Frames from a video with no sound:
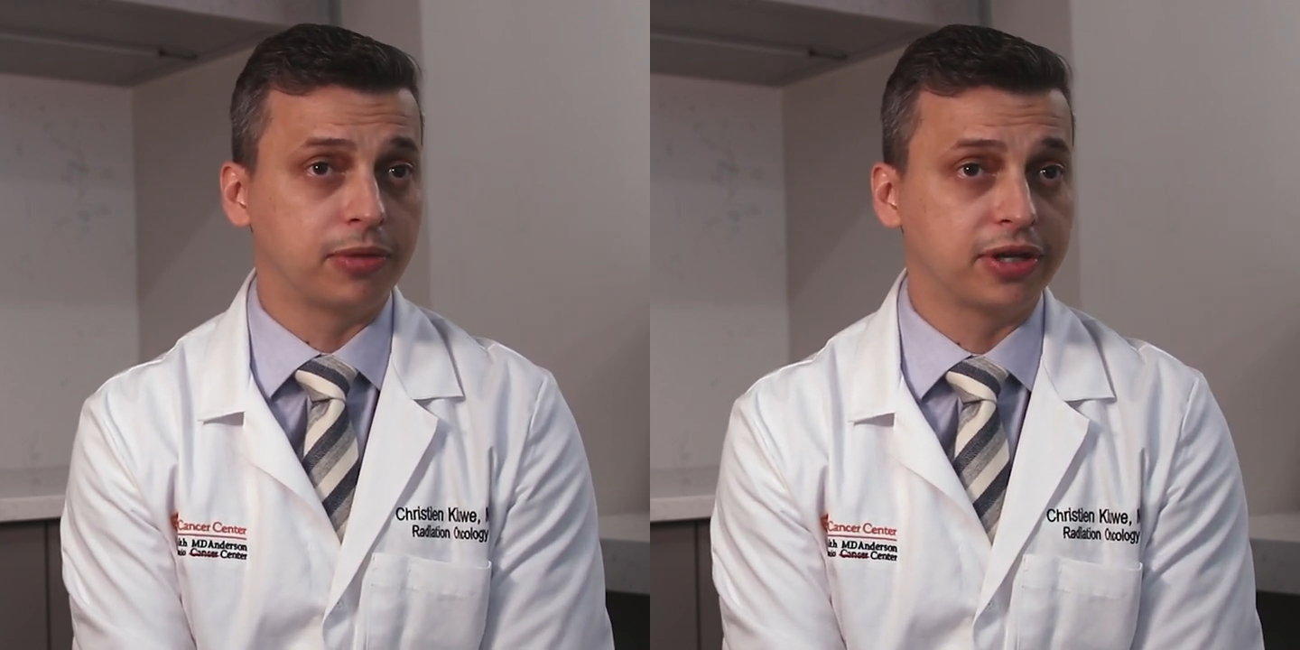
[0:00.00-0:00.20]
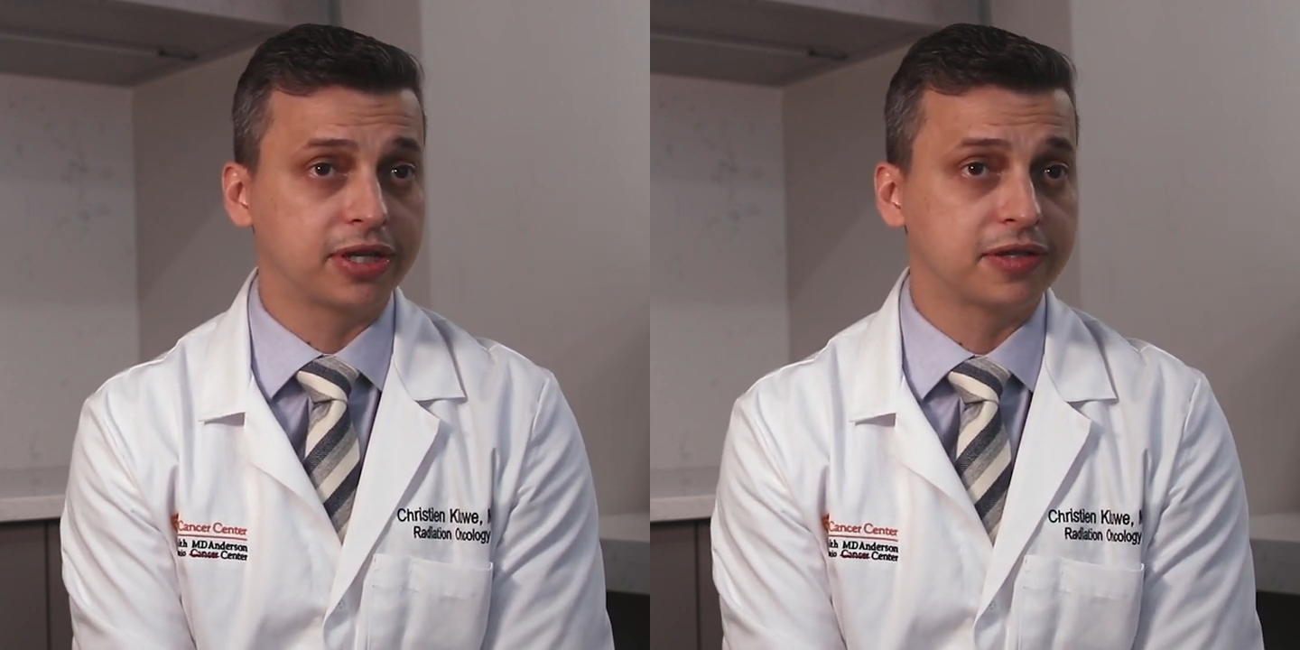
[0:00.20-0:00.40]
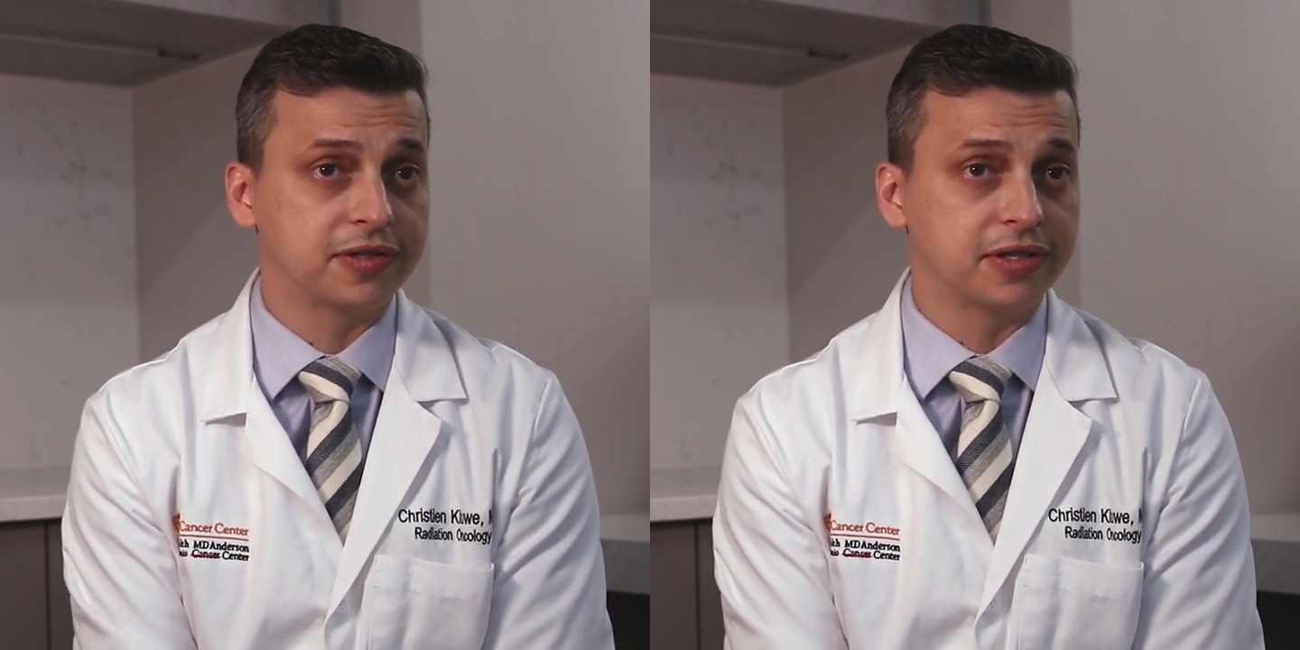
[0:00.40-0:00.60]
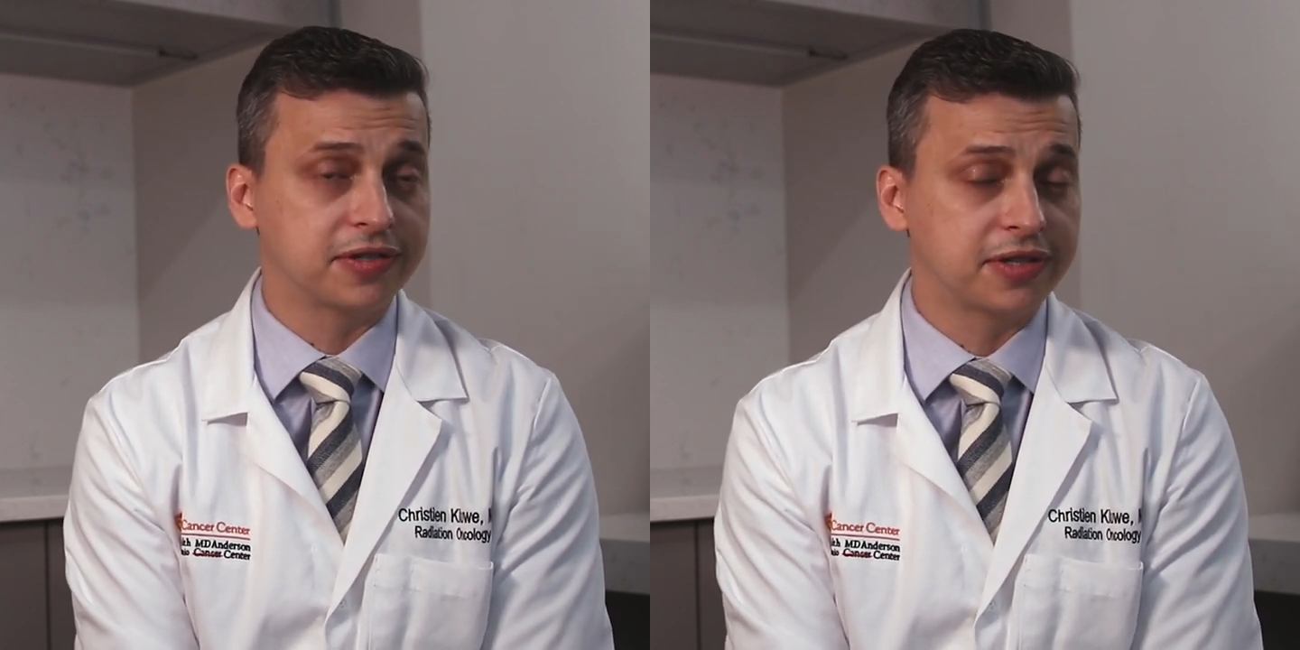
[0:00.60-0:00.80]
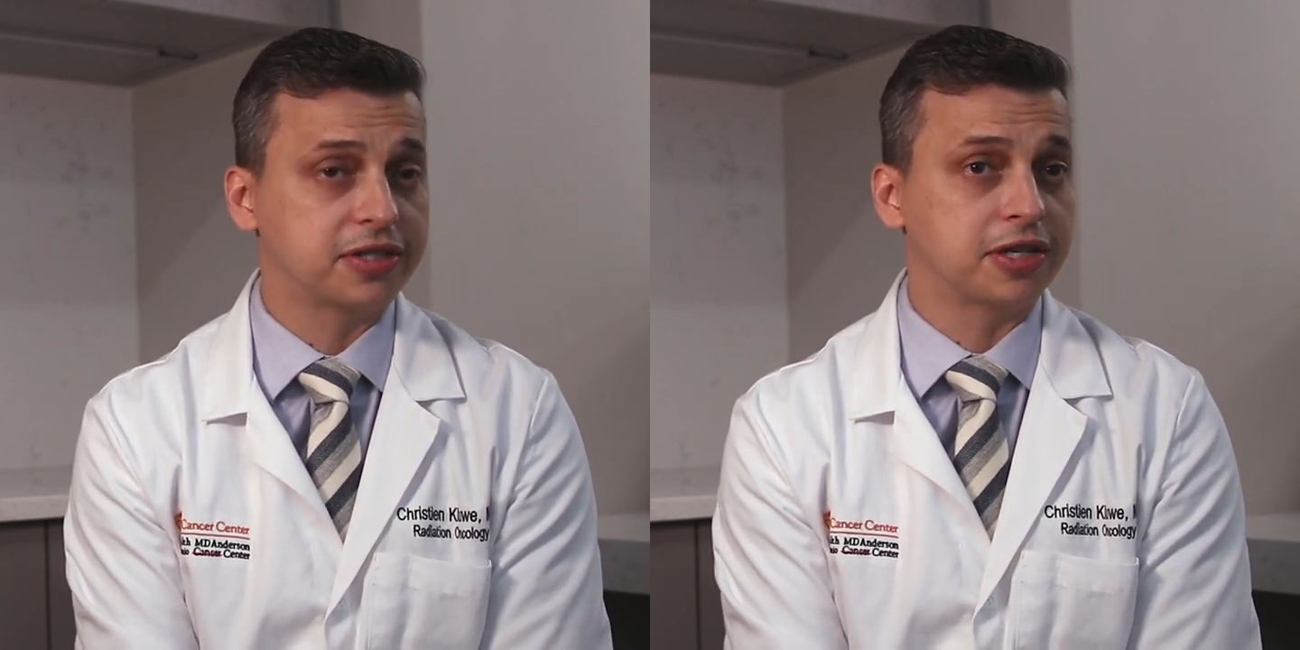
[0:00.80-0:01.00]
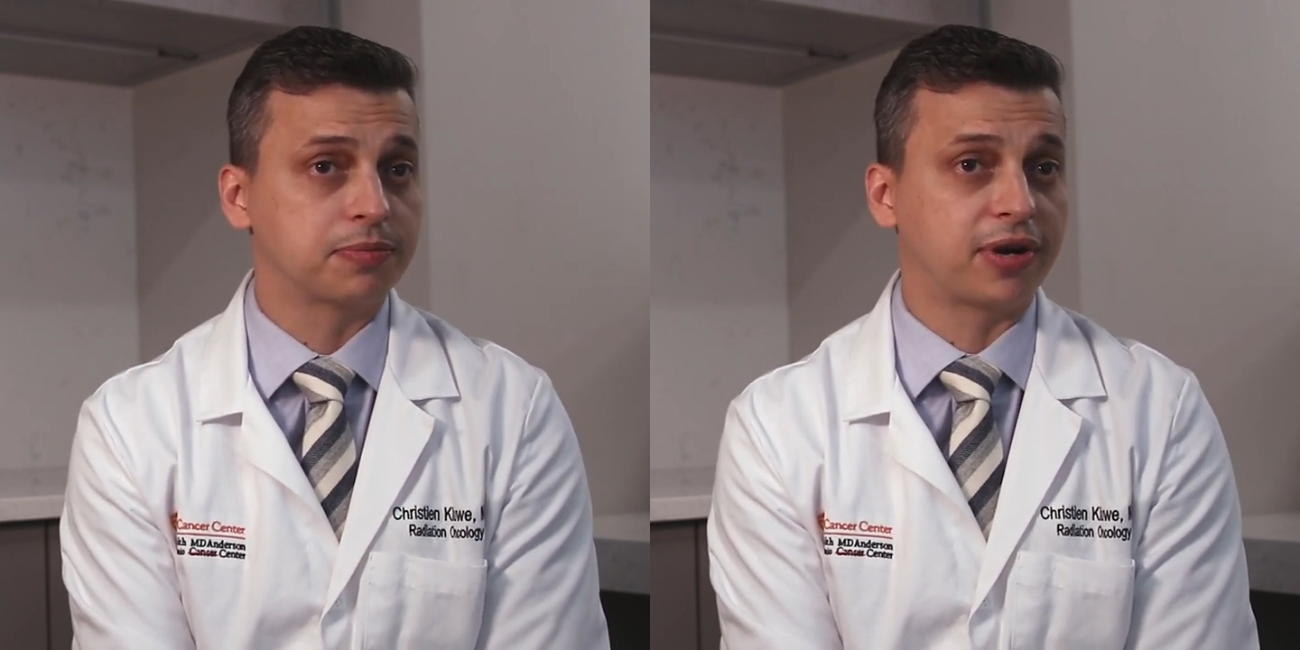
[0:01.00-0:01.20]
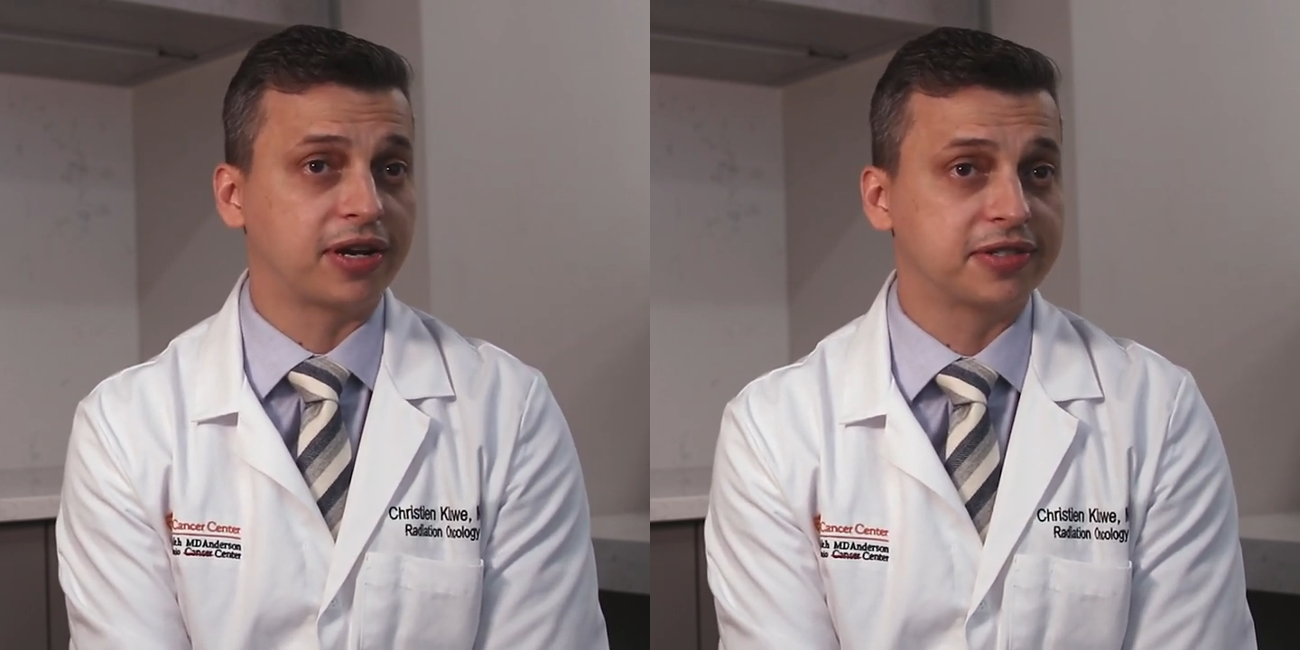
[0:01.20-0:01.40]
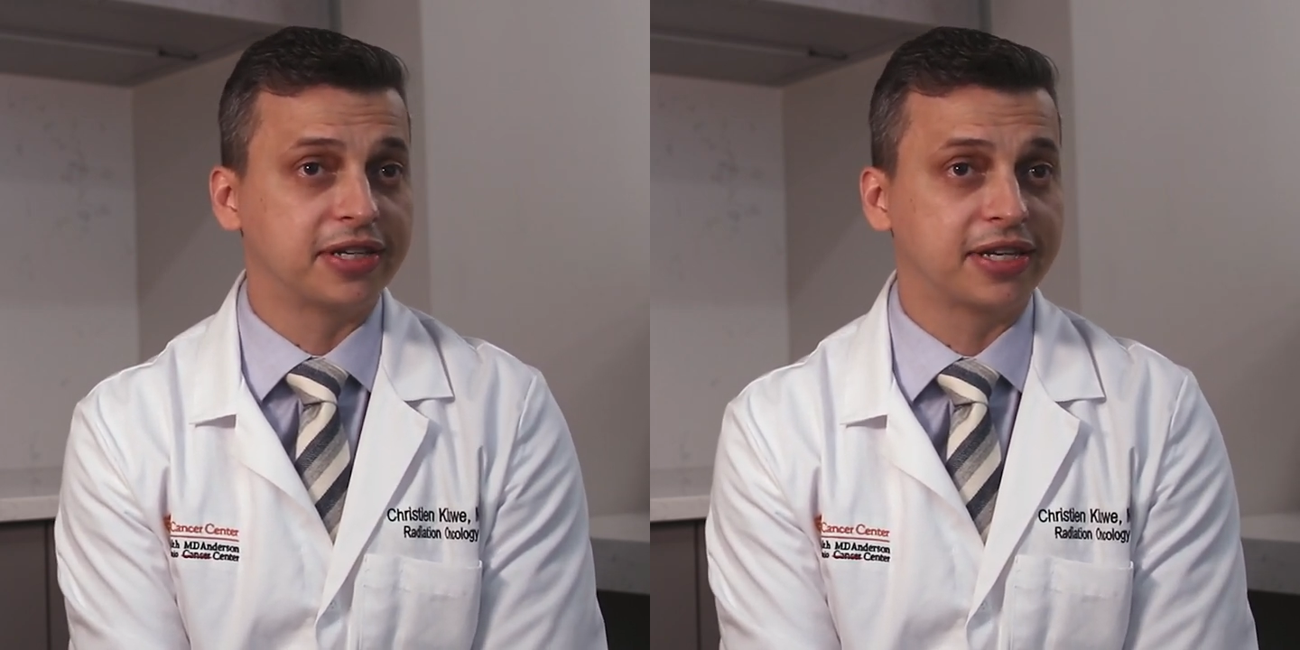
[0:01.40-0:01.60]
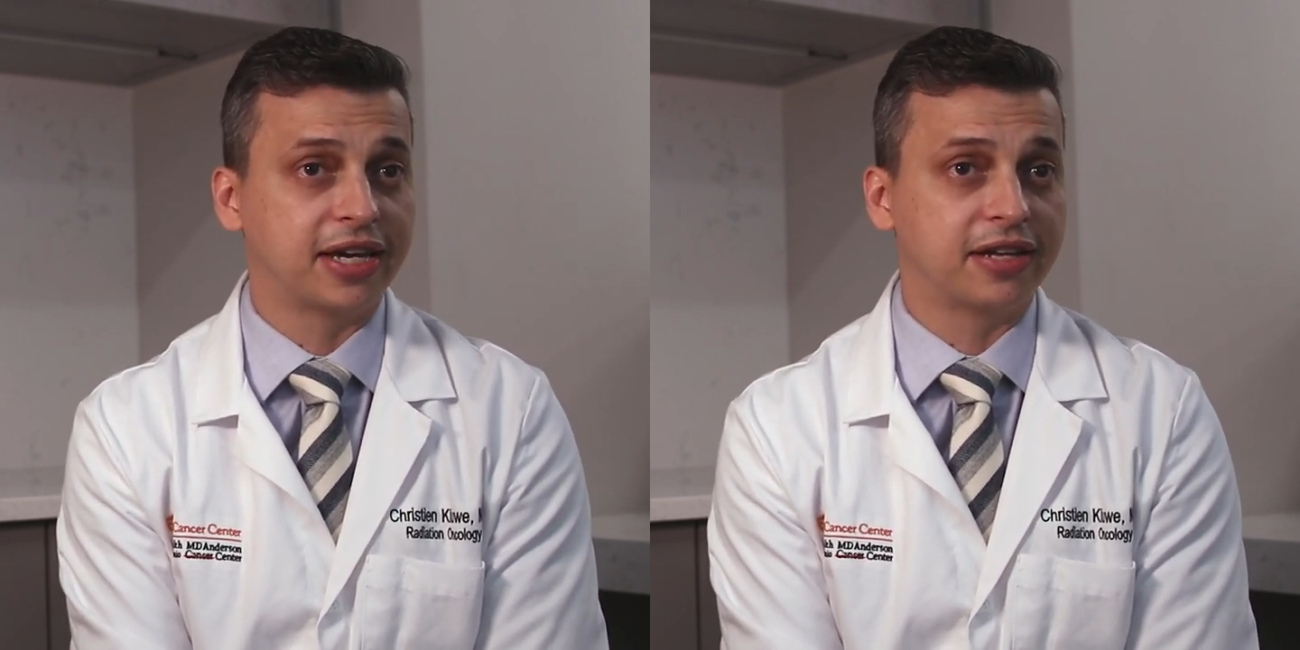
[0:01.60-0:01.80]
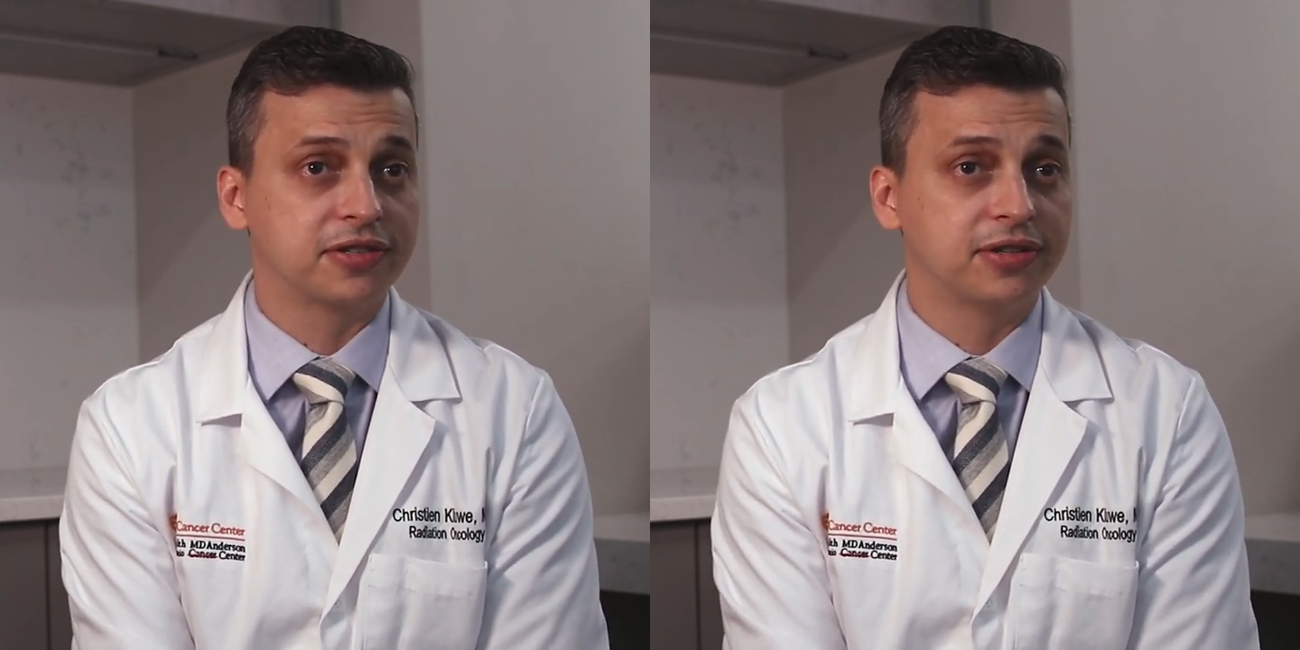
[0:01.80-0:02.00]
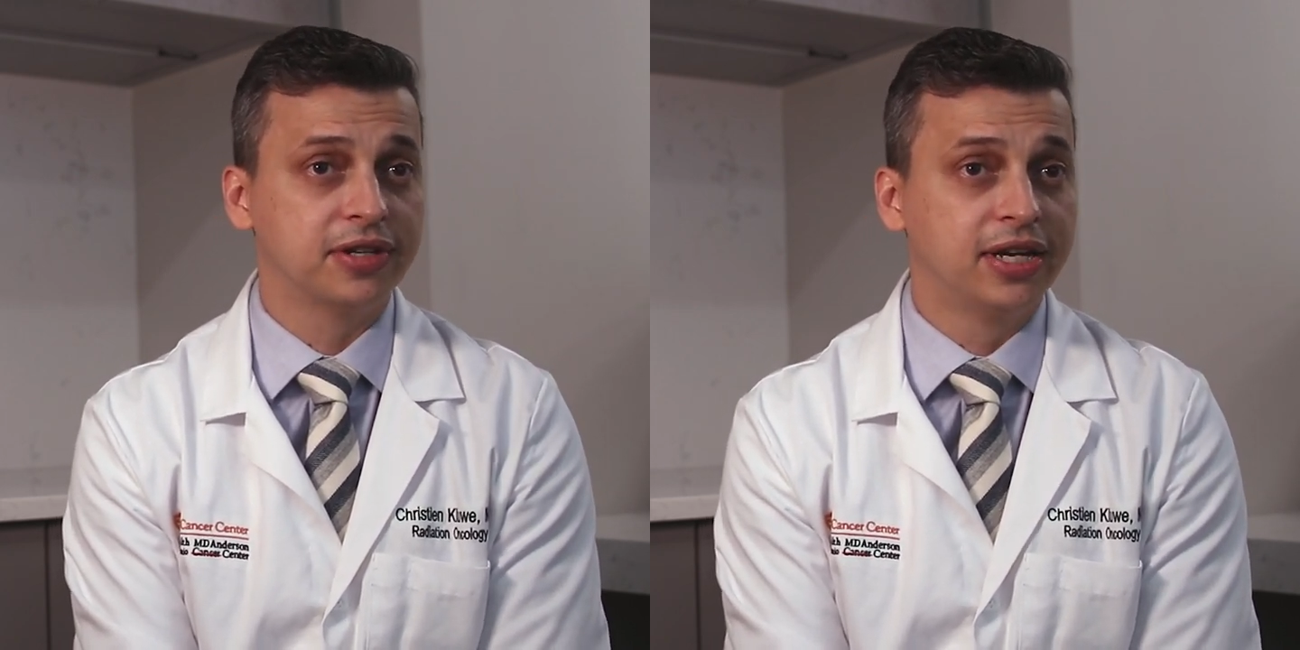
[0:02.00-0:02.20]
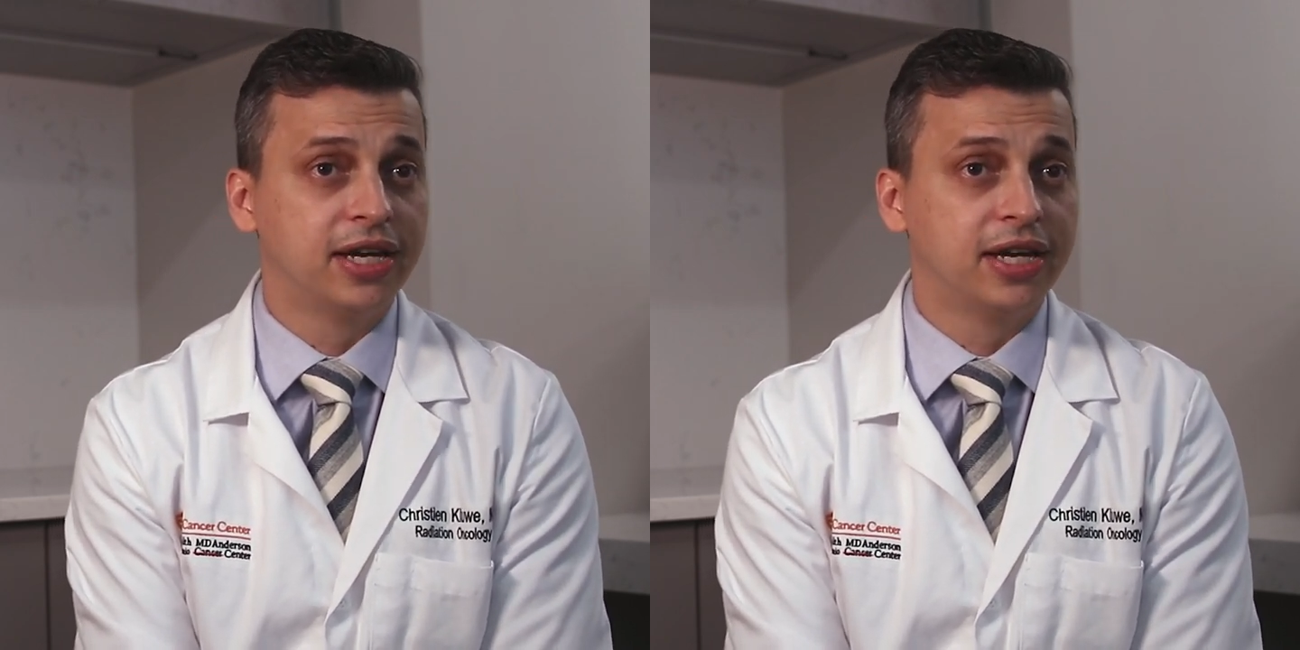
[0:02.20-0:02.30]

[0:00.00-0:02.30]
malignancies such as prostate cancer.